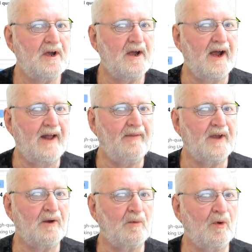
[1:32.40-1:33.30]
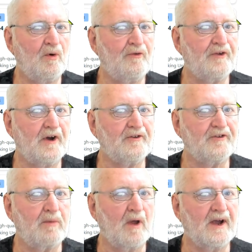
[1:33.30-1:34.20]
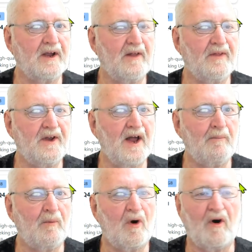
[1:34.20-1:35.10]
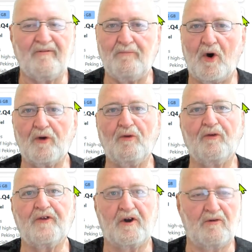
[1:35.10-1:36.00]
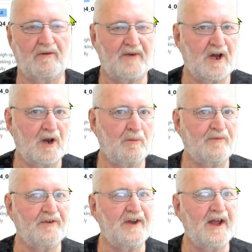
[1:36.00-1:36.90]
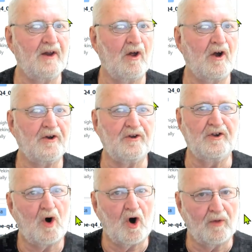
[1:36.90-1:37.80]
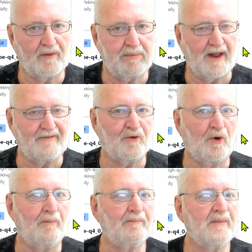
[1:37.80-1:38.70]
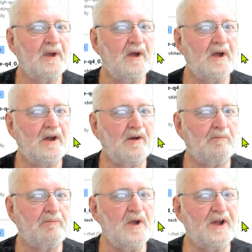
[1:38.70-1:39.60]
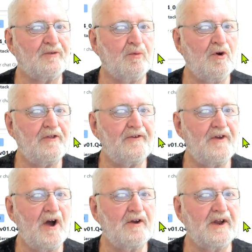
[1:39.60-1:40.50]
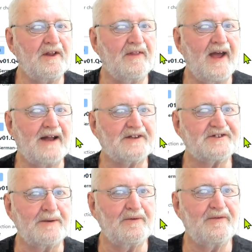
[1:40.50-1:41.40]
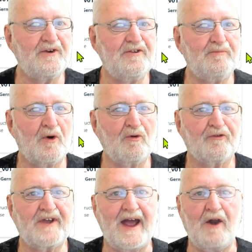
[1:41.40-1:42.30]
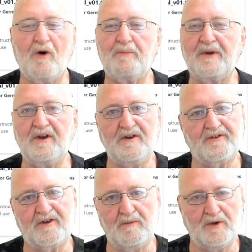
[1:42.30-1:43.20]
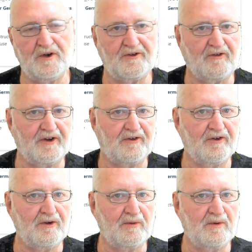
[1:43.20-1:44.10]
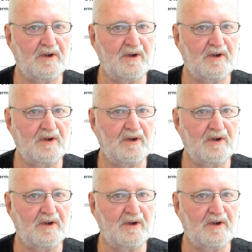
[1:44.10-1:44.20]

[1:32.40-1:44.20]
And then it will also display the number of models that are available for download and use on the platform. It's worth noting that some of those models cannot be used commercially too.